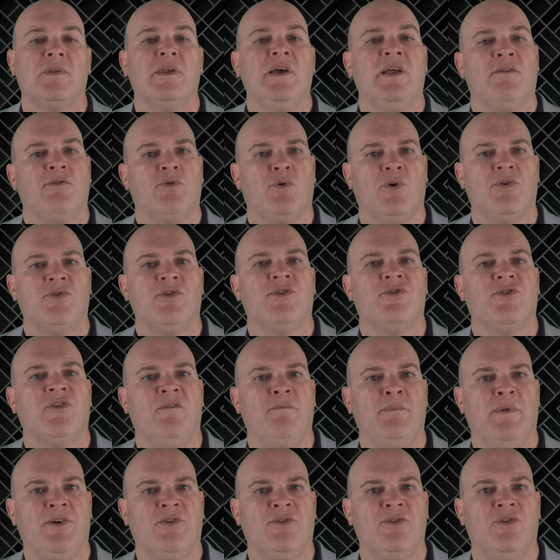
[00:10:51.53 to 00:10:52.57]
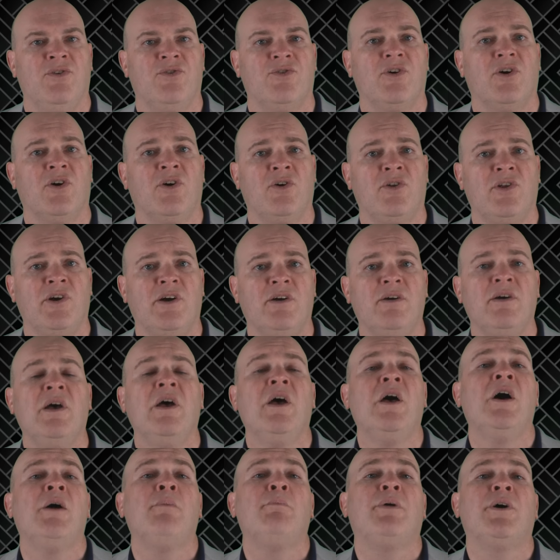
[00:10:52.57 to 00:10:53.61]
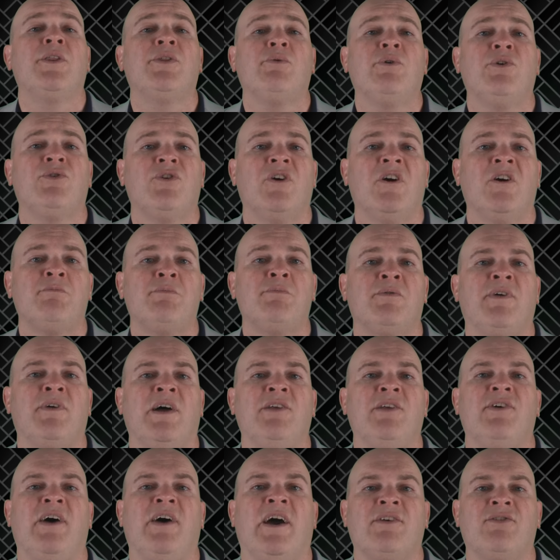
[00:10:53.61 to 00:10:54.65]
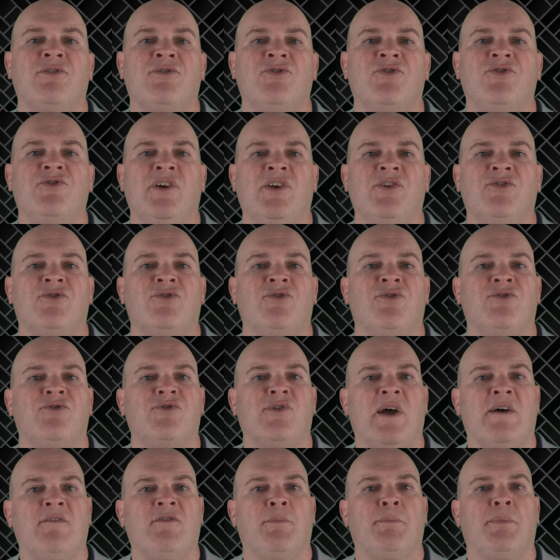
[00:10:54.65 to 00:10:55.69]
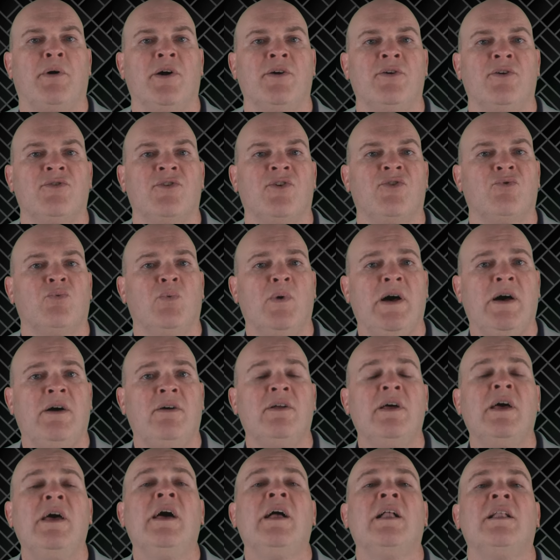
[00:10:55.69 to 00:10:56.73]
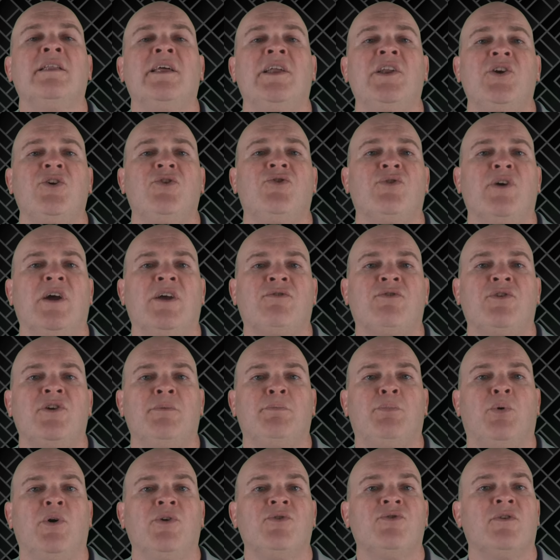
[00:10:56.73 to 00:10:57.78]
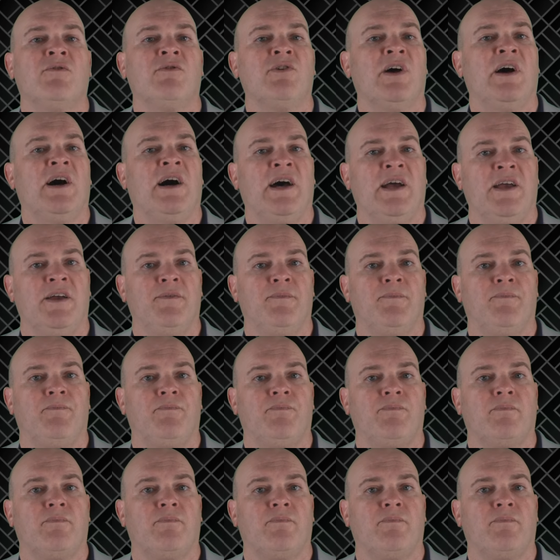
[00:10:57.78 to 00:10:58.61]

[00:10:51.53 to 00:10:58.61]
And of course, I should have mentioned this earlier, but the Reserve provides access to Chase's travel partners as well, letting you transfer your points over to Hyatt.